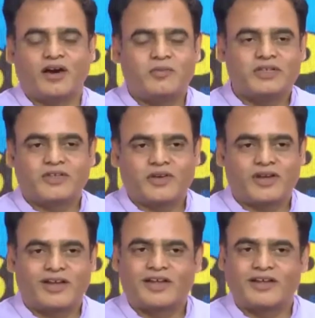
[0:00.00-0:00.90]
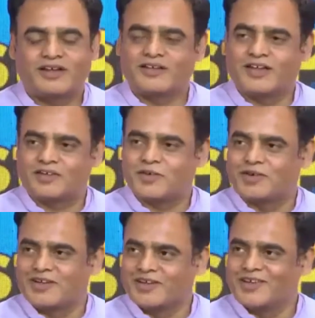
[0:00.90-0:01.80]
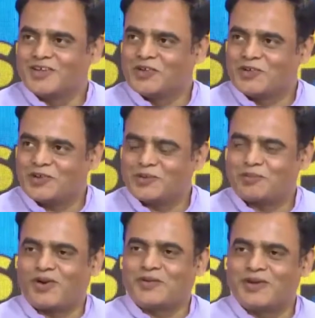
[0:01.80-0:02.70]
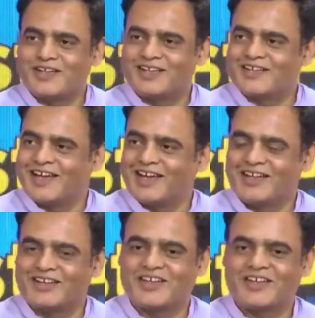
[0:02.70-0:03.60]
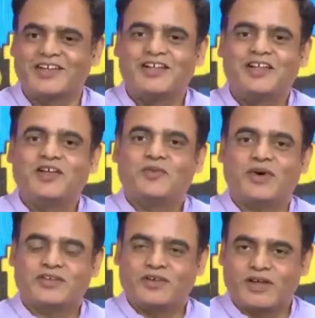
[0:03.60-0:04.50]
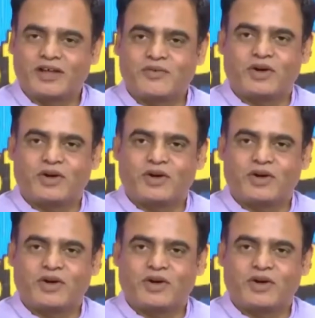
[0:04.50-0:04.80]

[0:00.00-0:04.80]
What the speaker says: how much you learn it is less only. So probably in this direction, once you learn